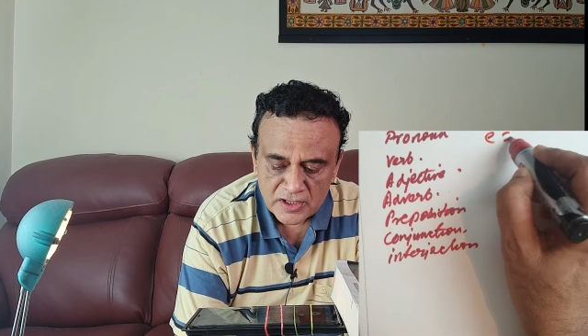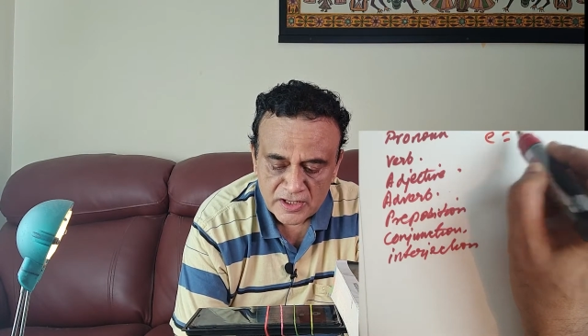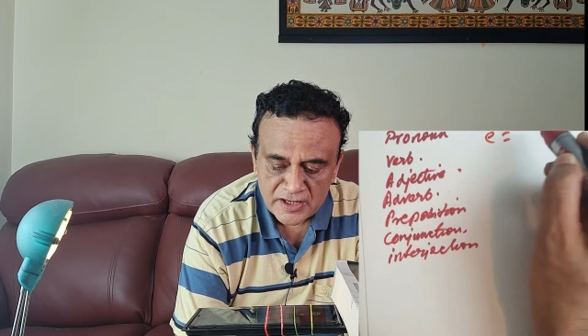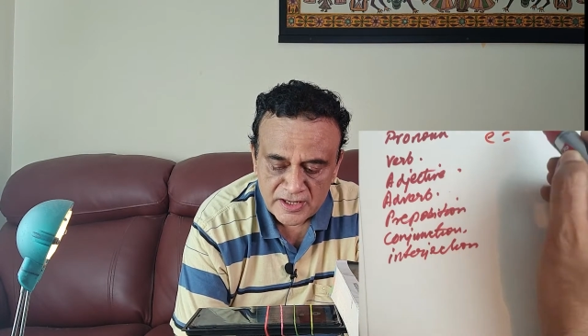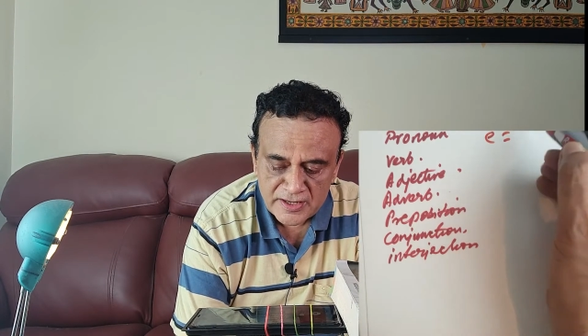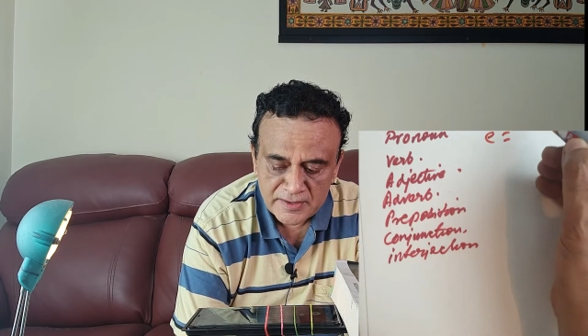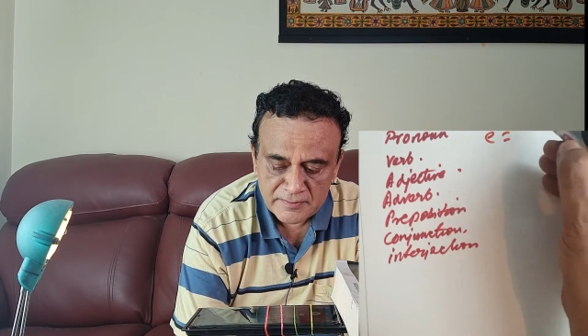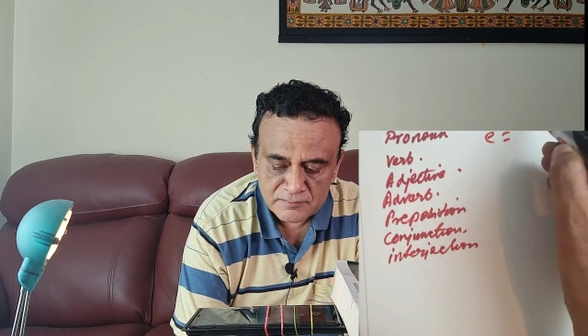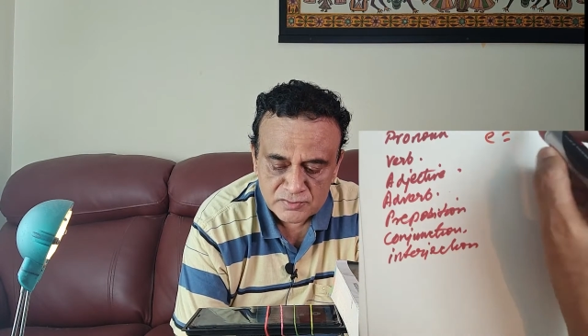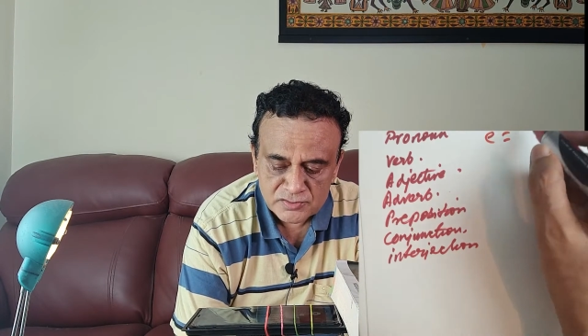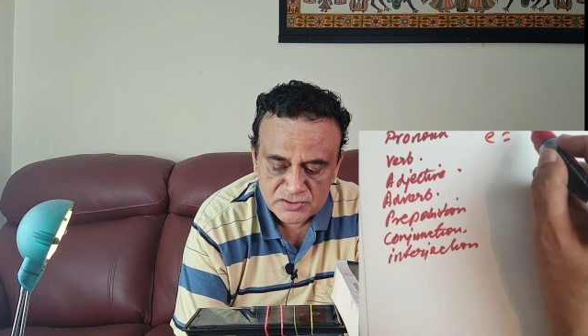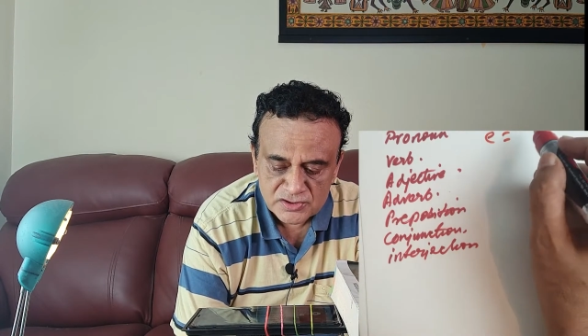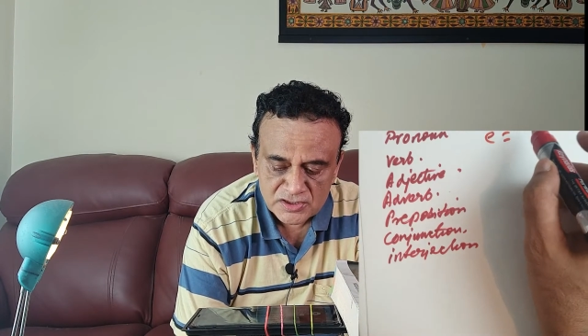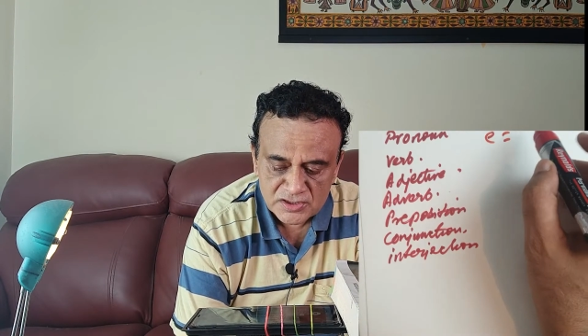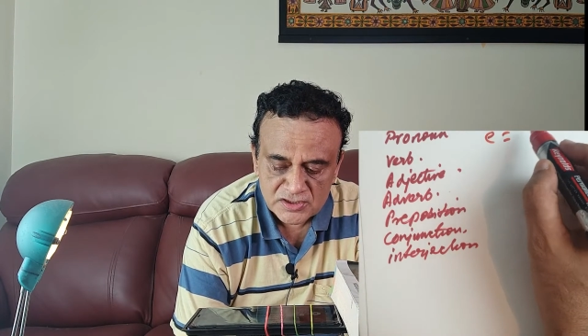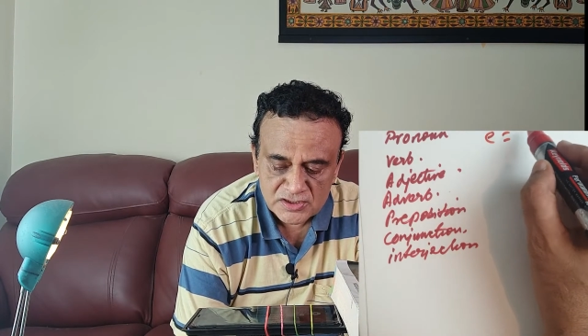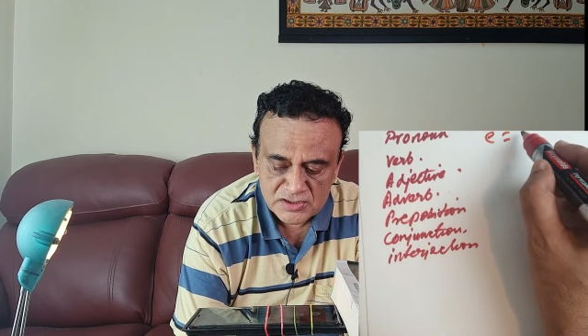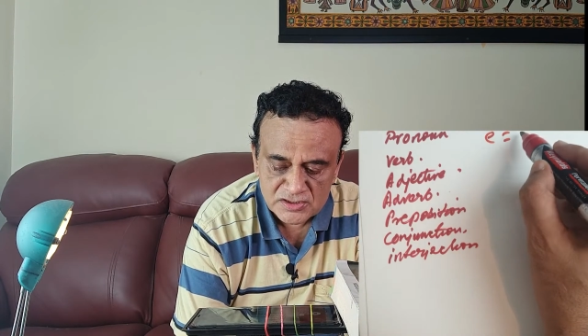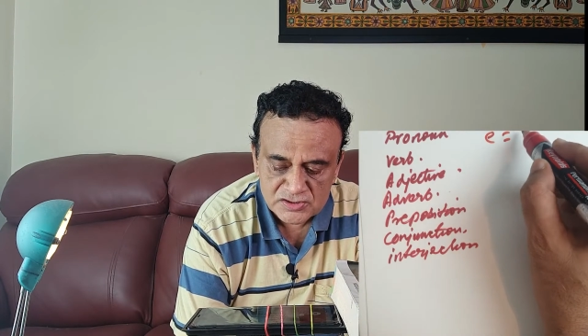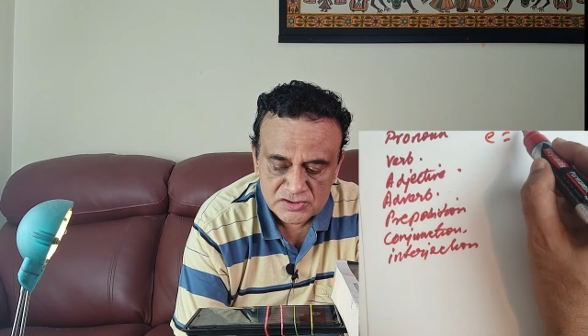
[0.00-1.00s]

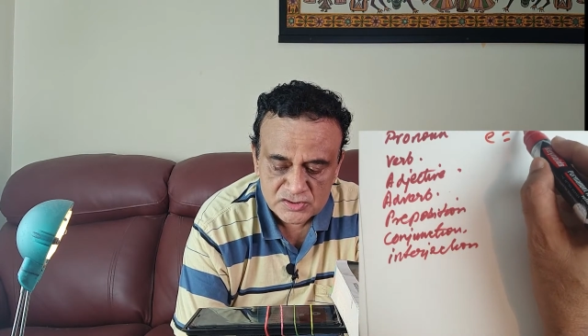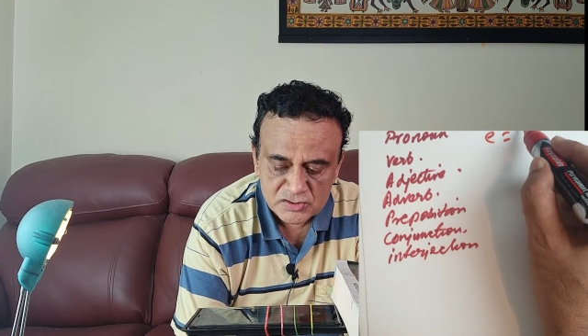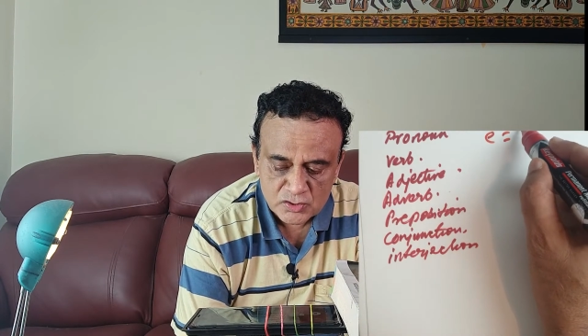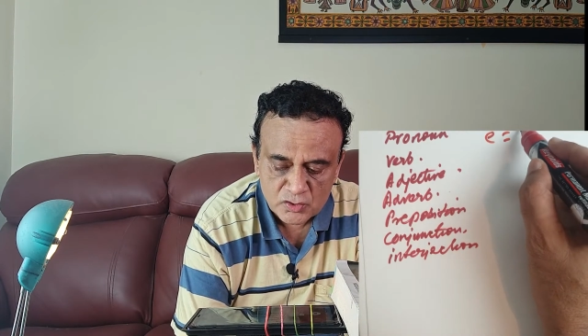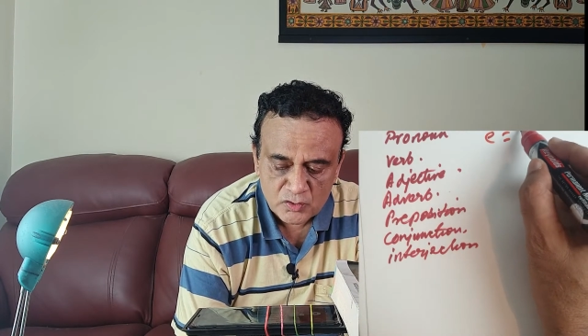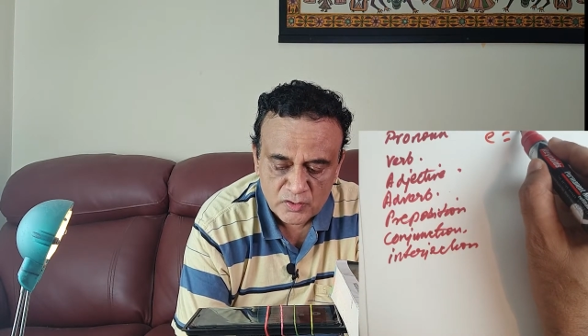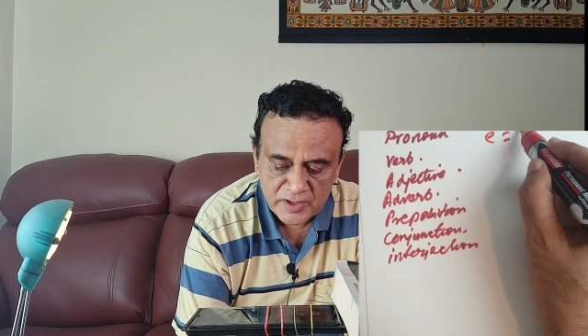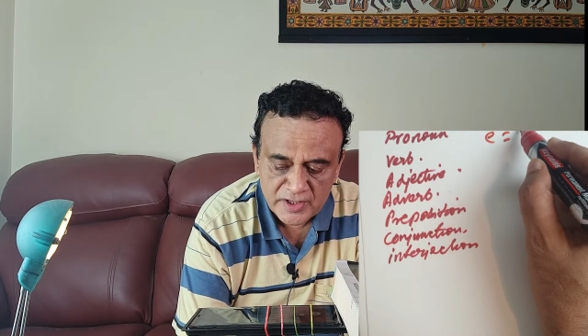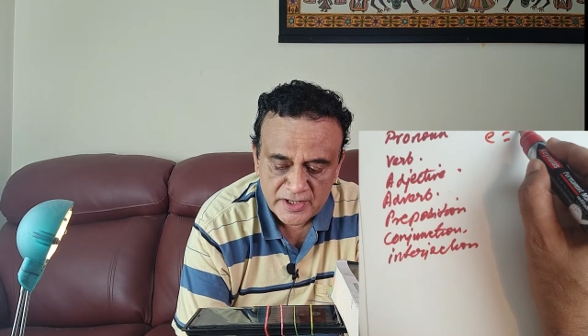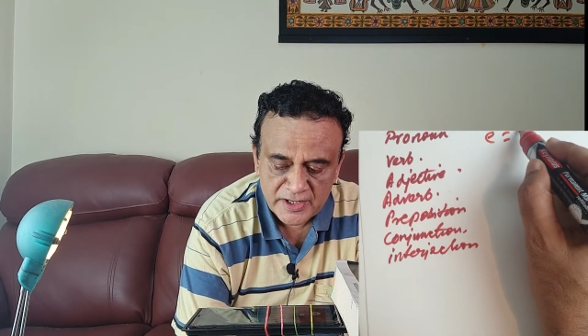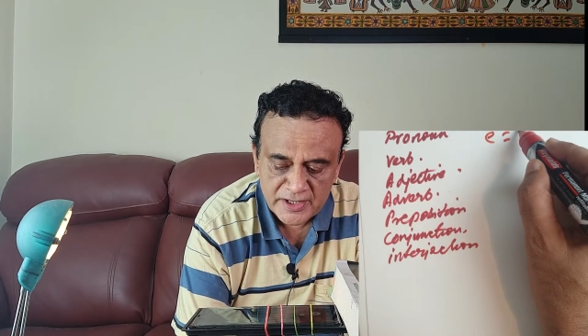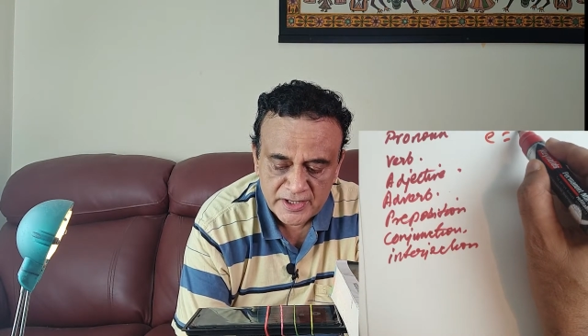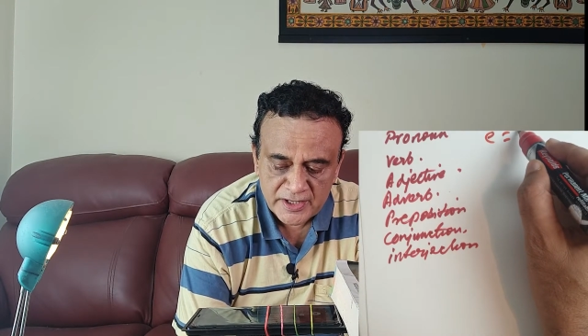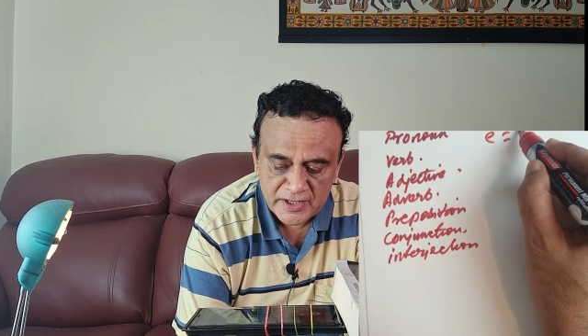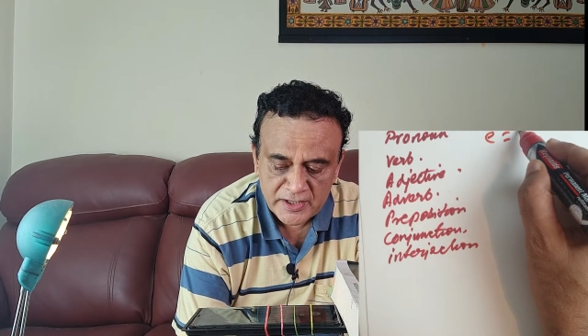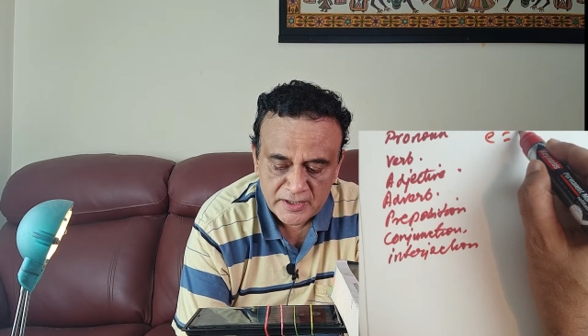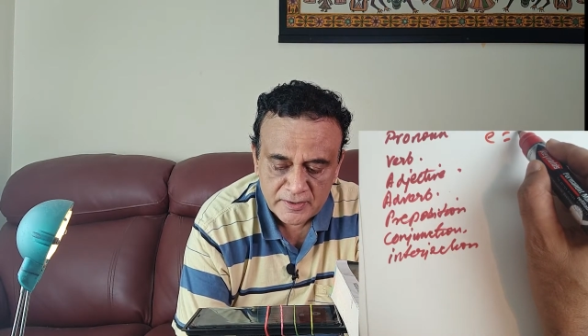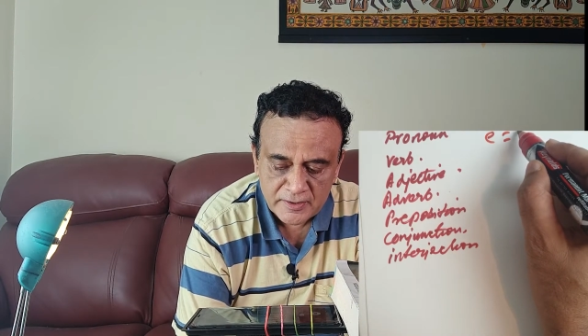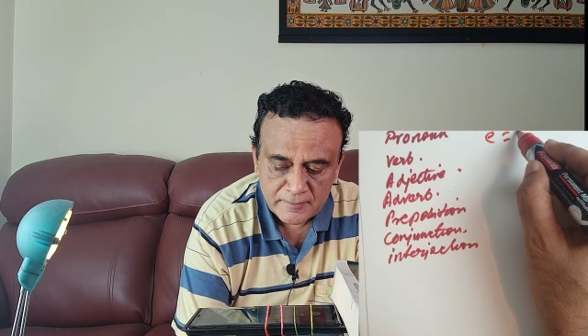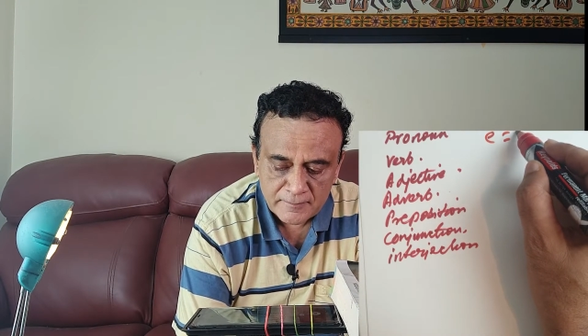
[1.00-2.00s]
mc
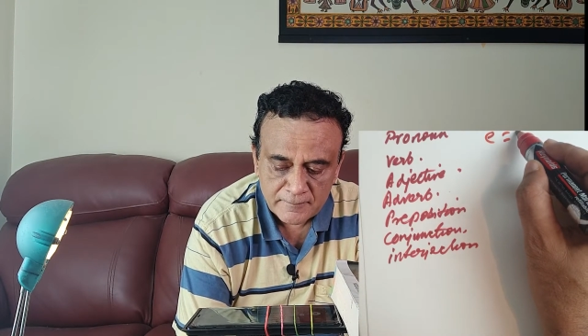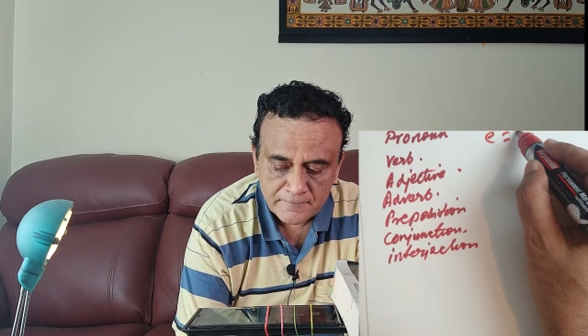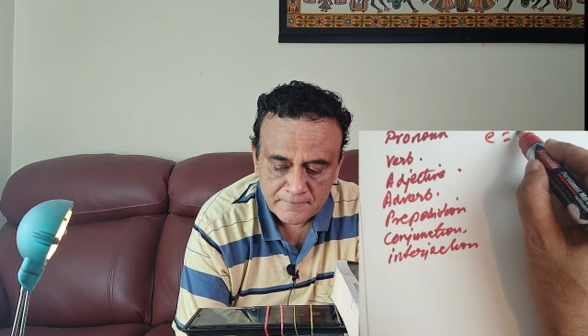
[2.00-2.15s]
squared,